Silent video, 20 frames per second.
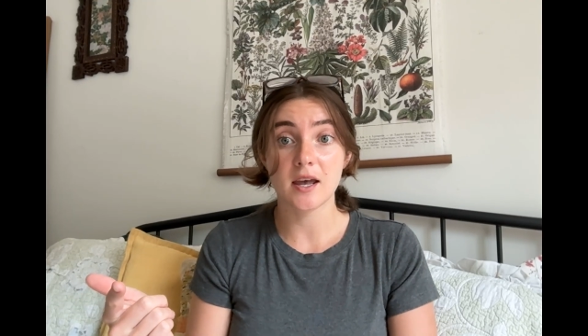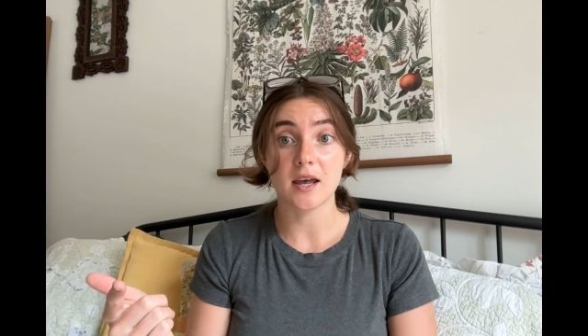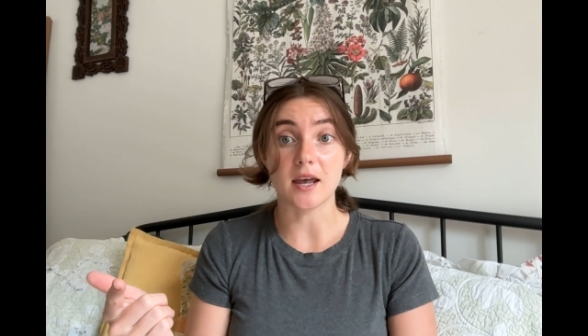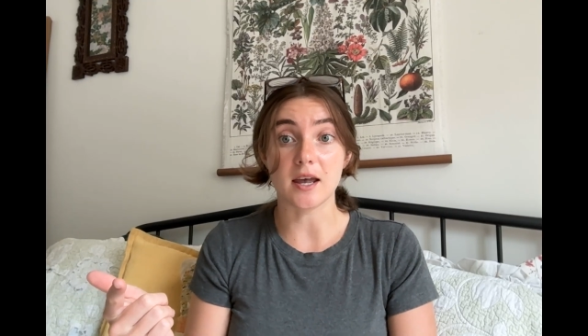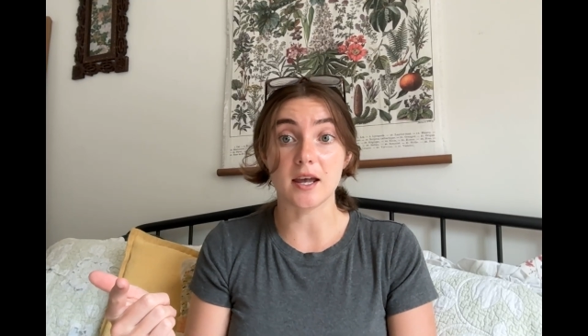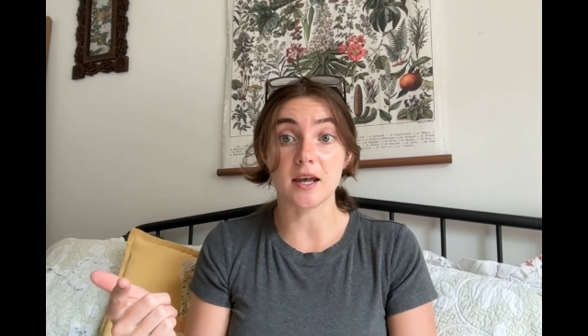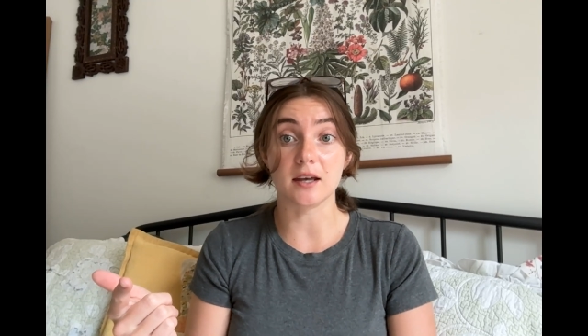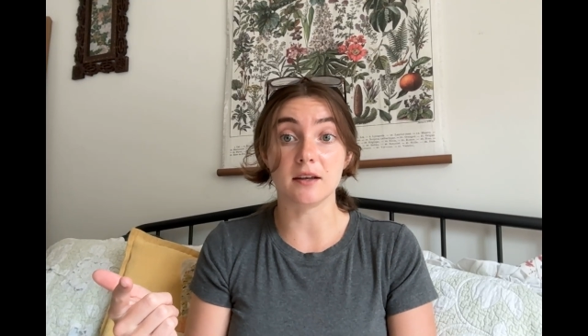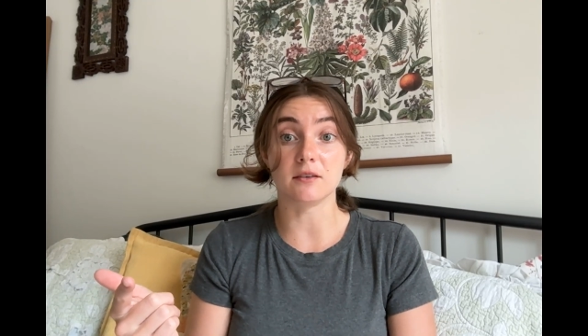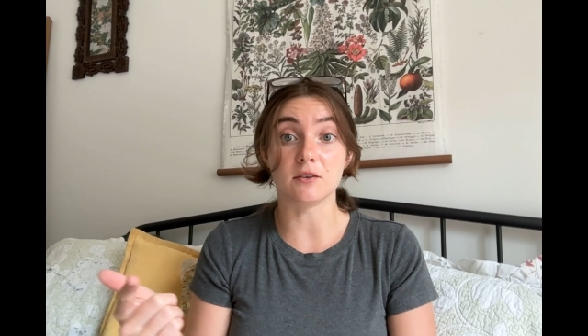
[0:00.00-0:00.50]

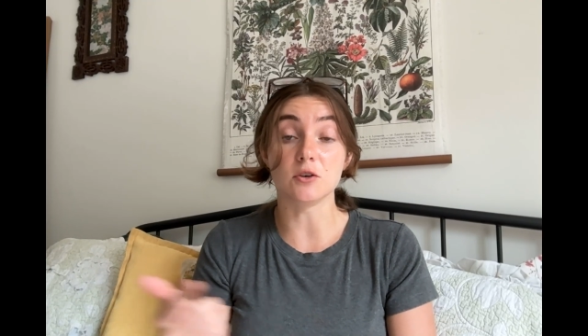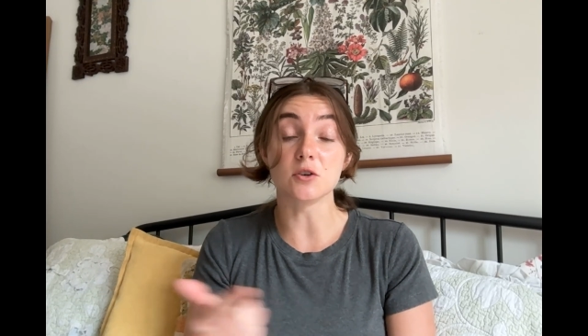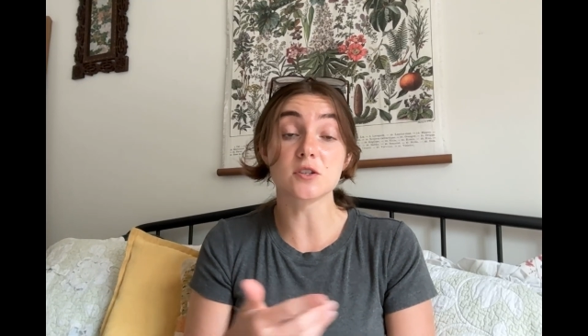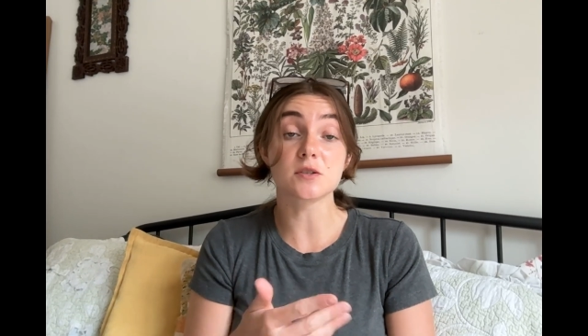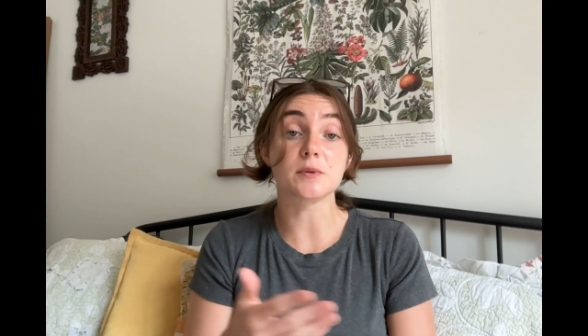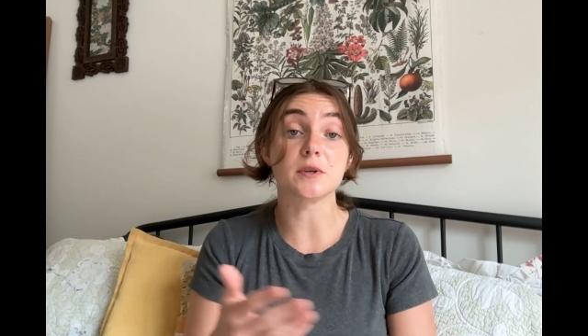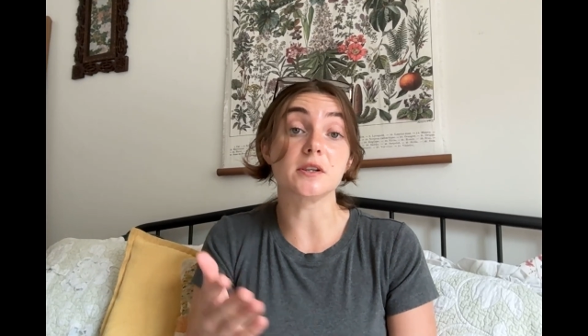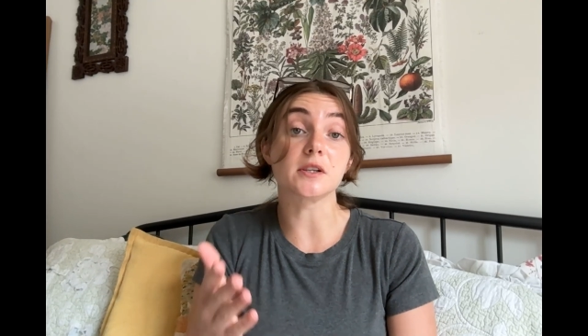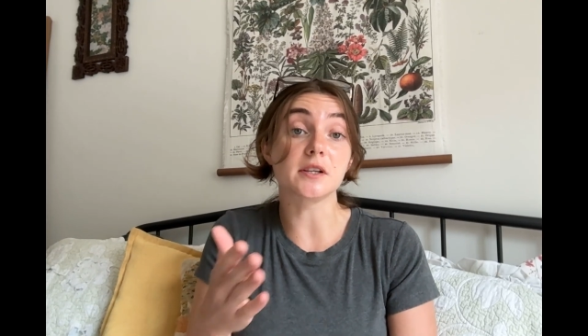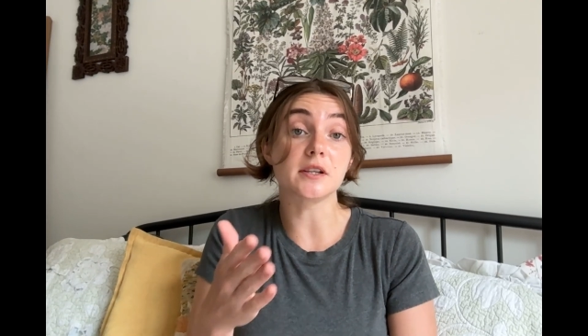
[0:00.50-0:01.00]
and
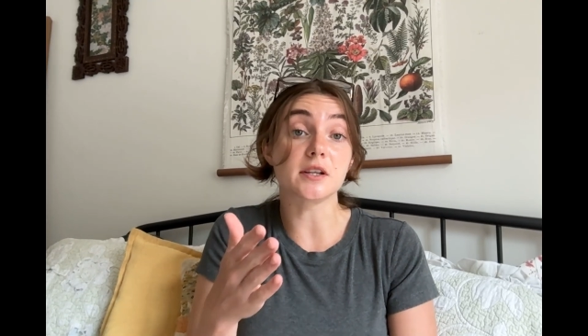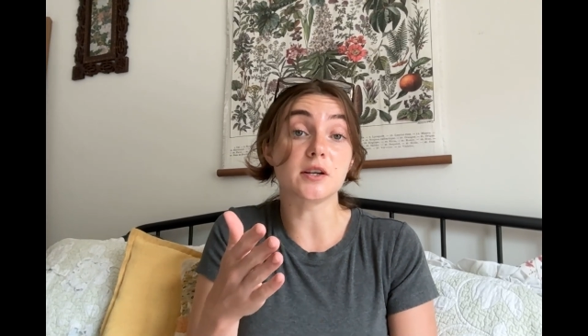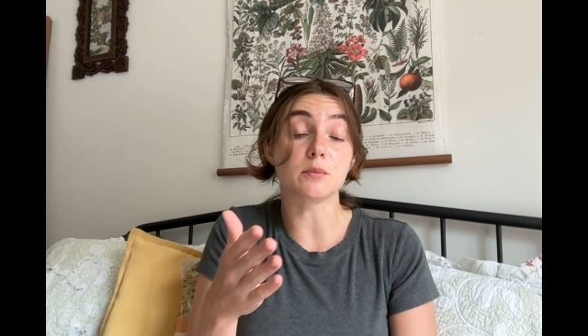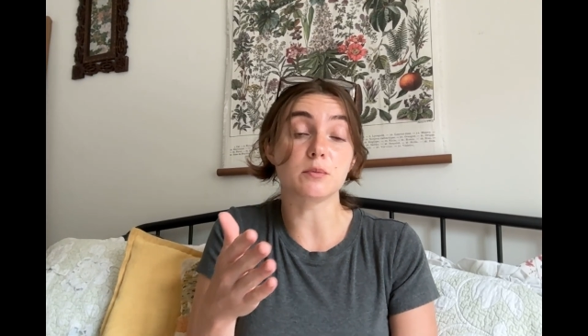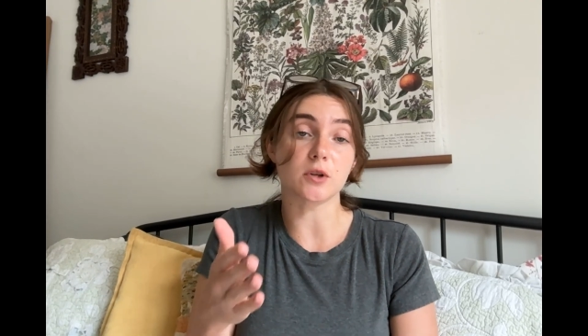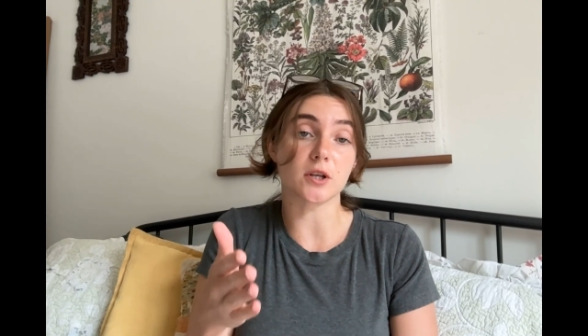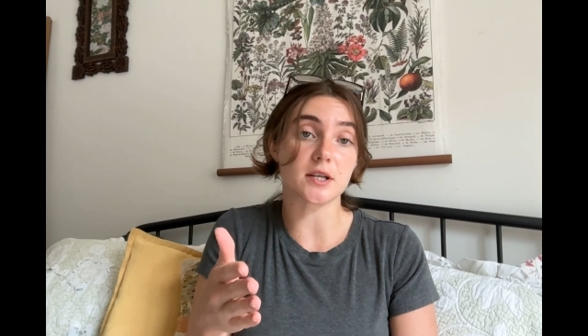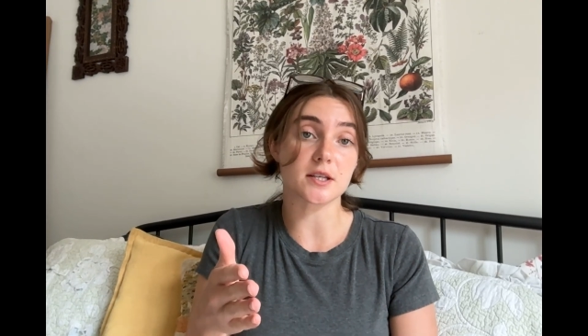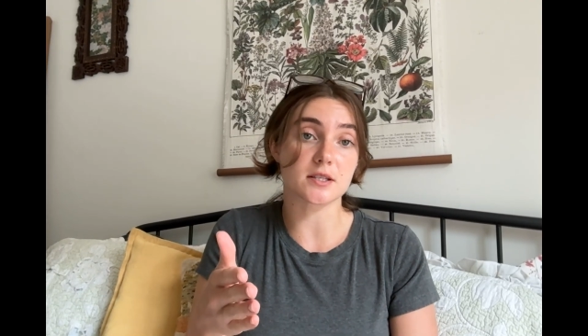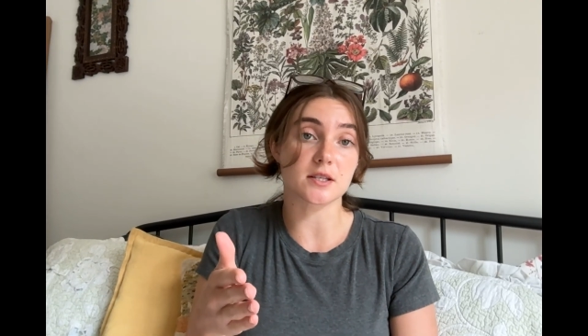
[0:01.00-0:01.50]
ultimately their
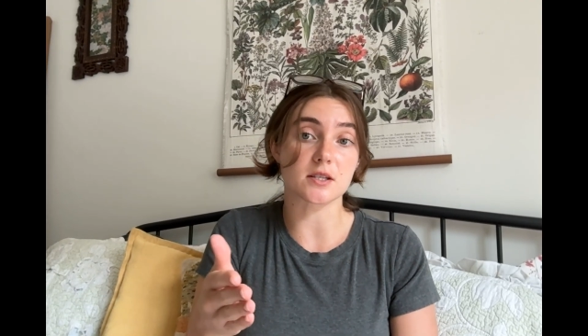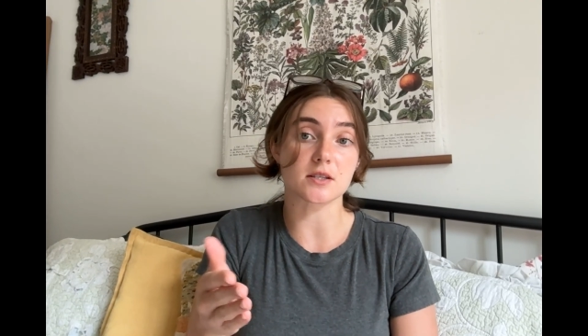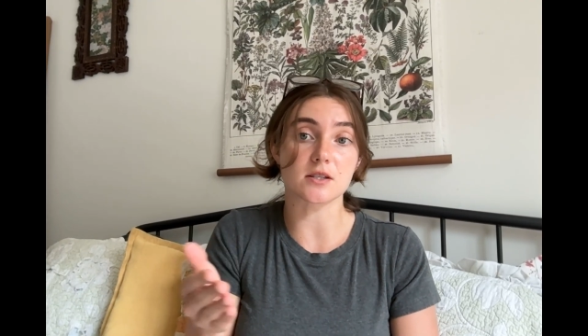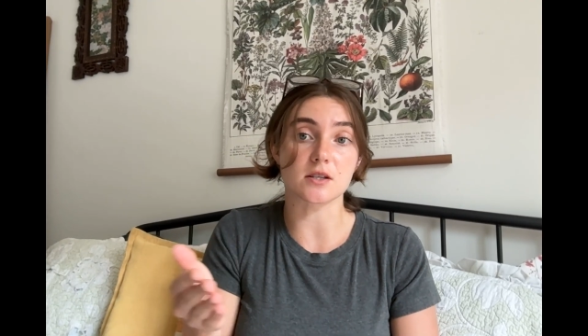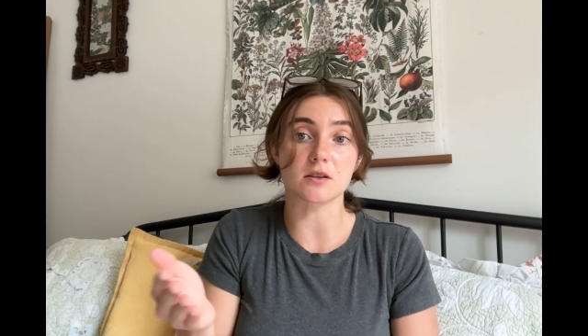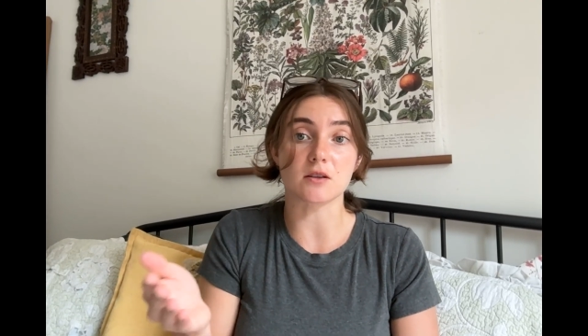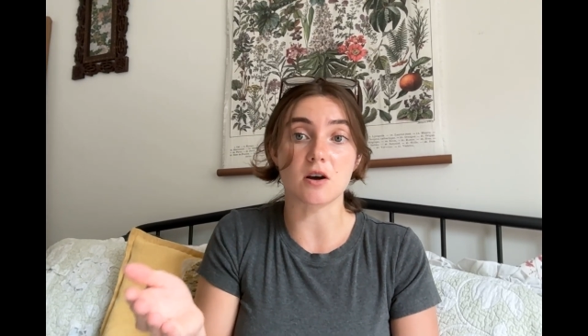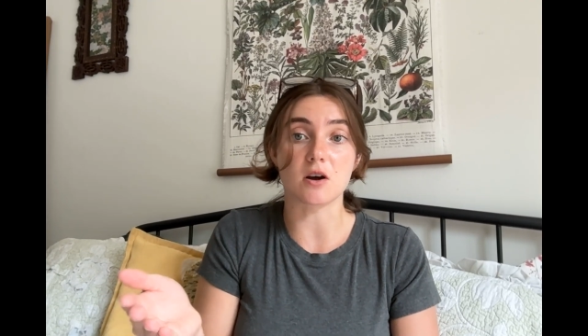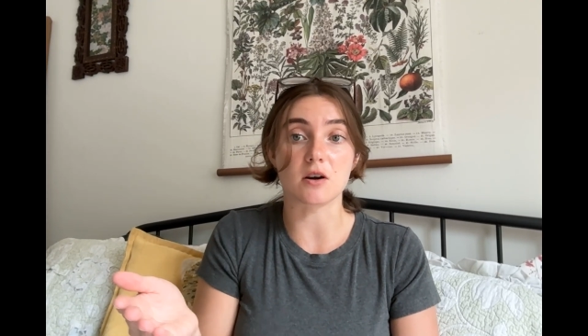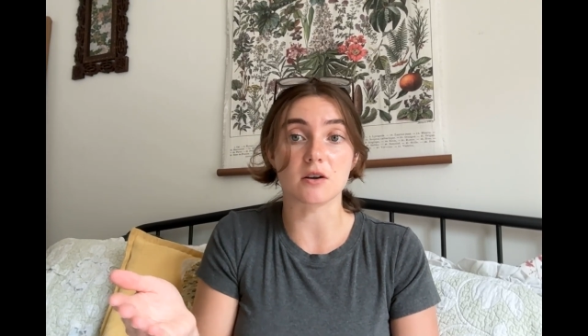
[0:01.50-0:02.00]
places
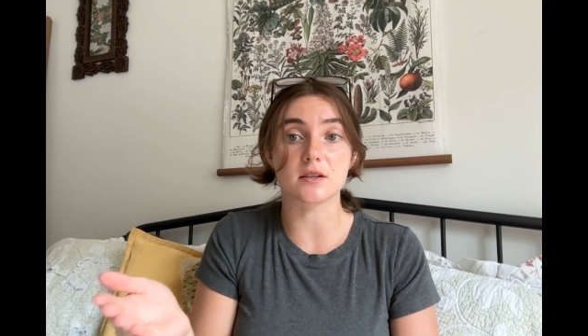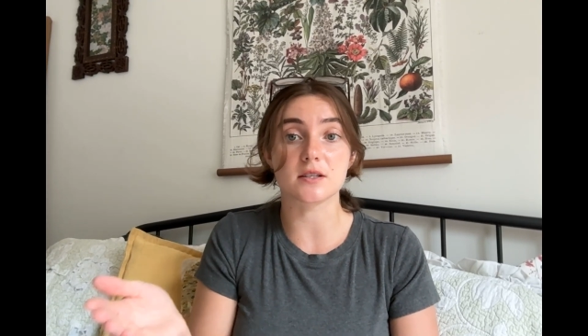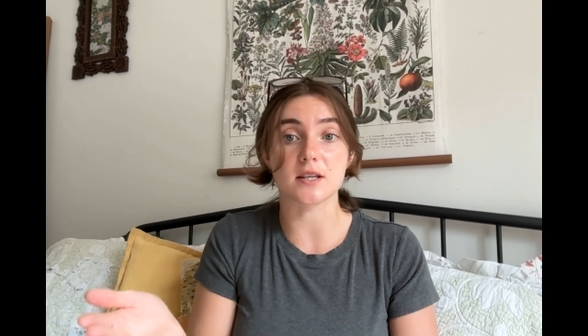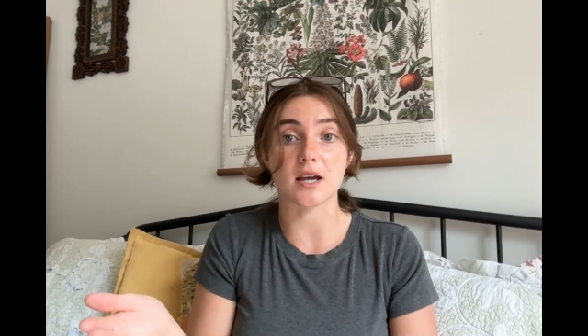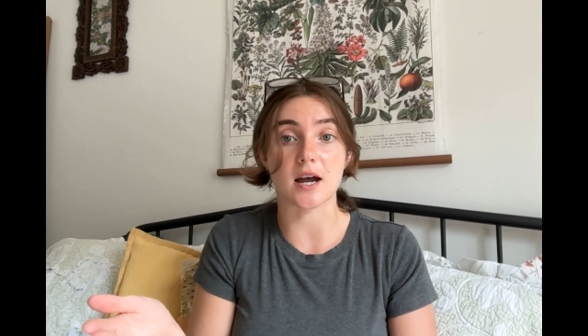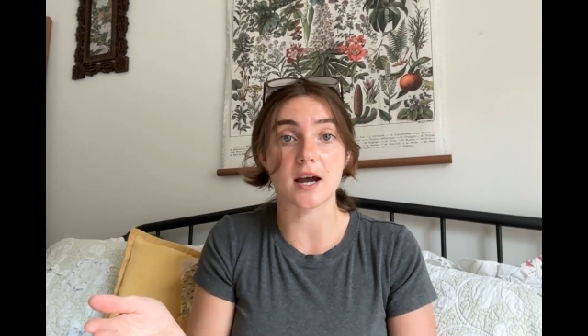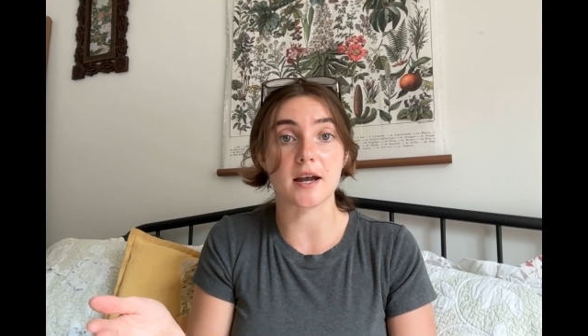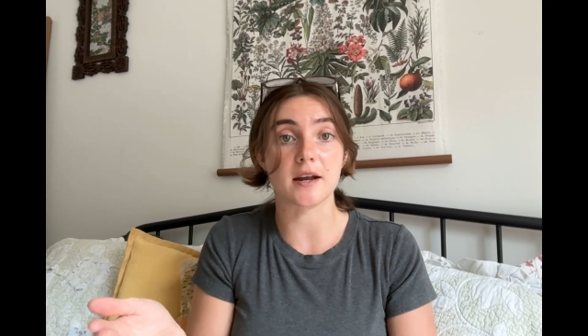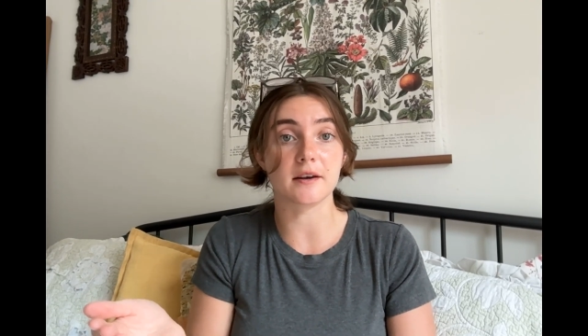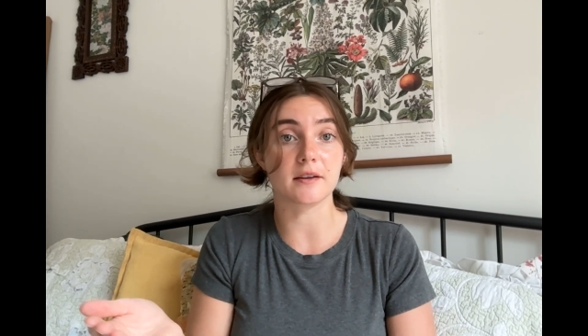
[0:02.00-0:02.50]

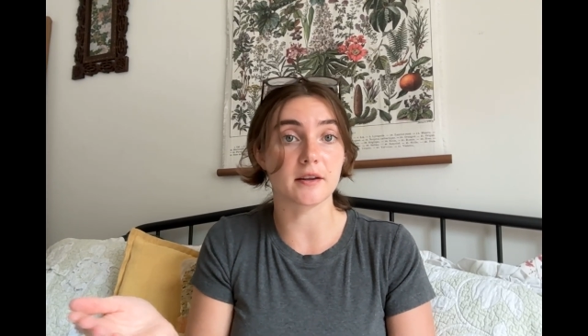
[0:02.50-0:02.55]
alongside